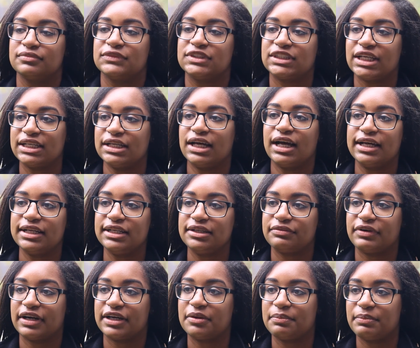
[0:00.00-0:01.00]
So I'd highly
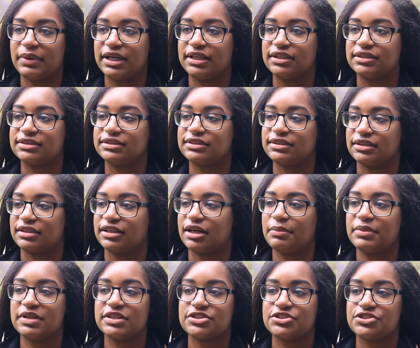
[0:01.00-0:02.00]
recommend
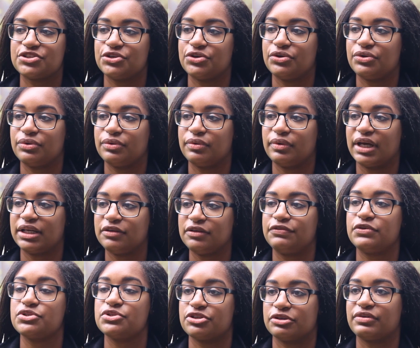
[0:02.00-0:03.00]
Cummins to any
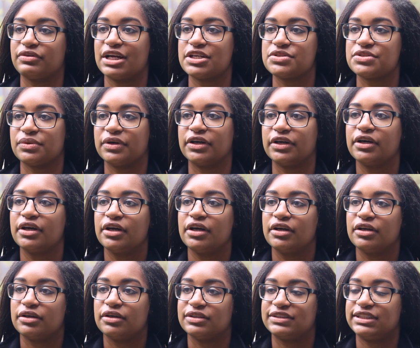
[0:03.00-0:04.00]
future graduate
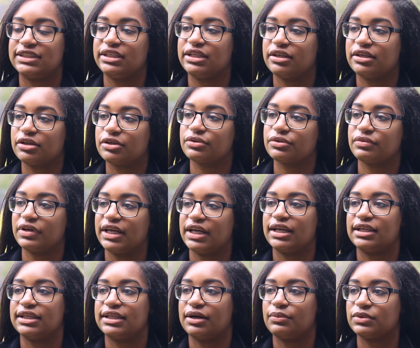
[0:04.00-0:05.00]
who's seeking a
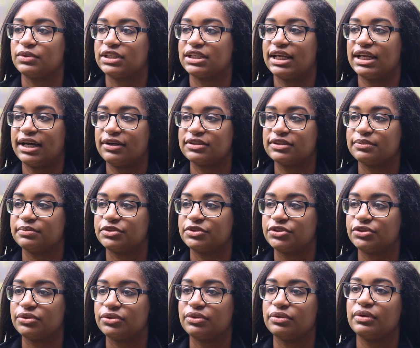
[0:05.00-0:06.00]
career that would allow them
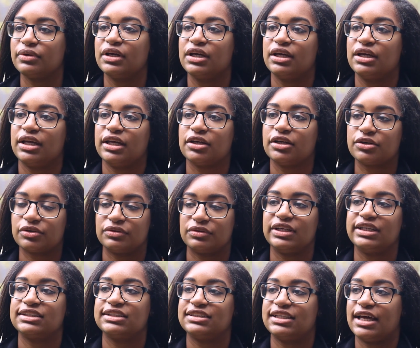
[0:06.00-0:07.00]
to
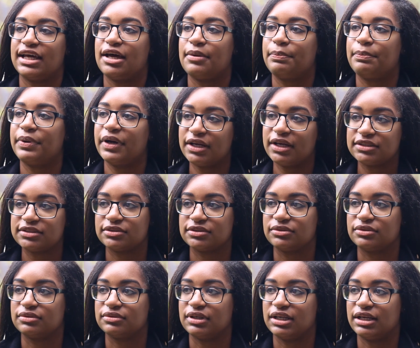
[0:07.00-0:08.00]
increase their
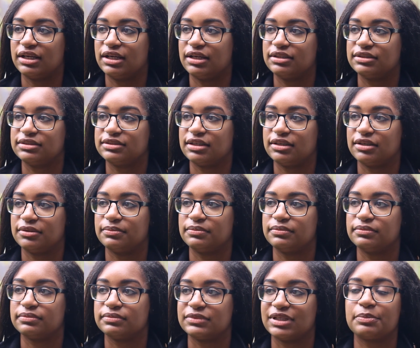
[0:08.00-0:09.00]
personal and
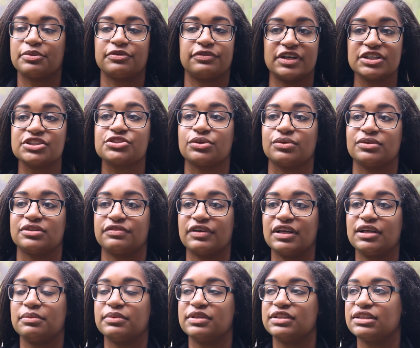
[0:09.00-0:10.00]
their professional
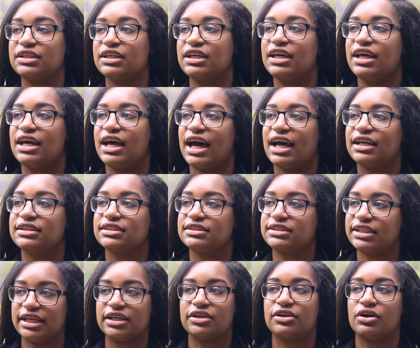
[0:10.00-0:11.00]
development, and to
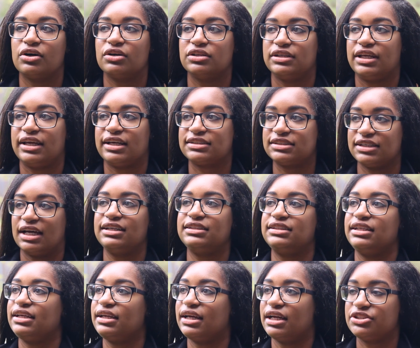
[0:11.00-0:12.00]
take on
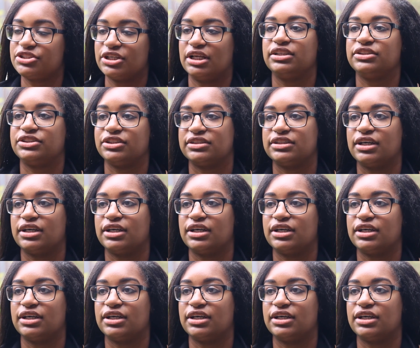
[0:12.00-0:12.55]
exciting and challenging